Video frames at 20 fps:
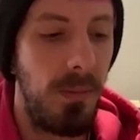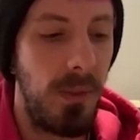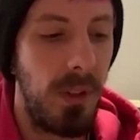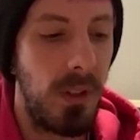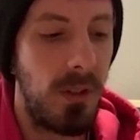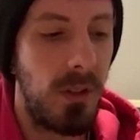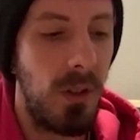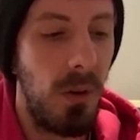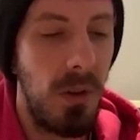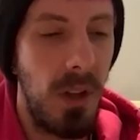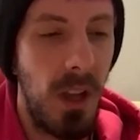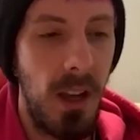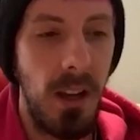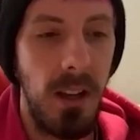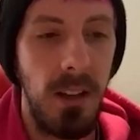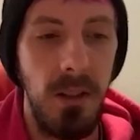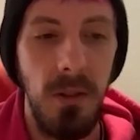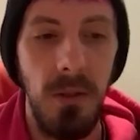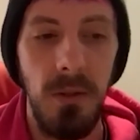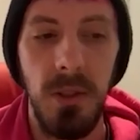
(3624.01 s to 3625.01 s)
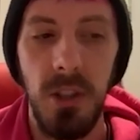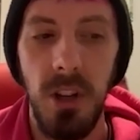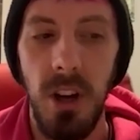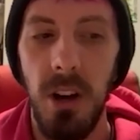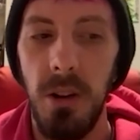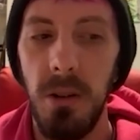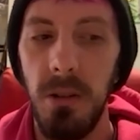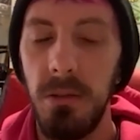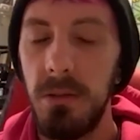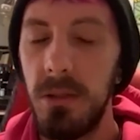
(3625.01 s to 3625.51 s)
So yeah, I do
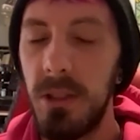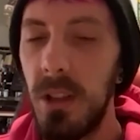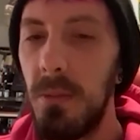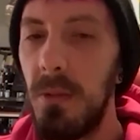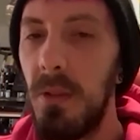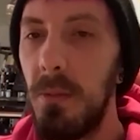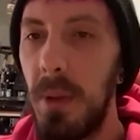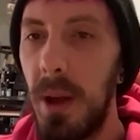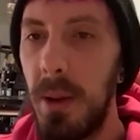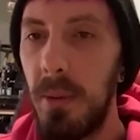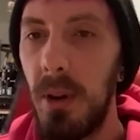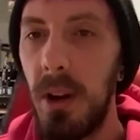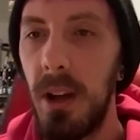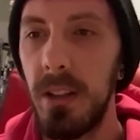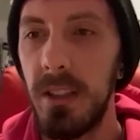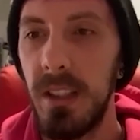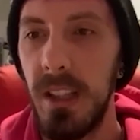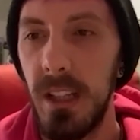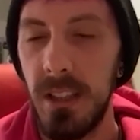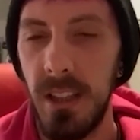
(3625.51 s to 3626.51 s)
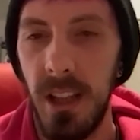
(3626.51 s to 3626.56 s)
share some of my process.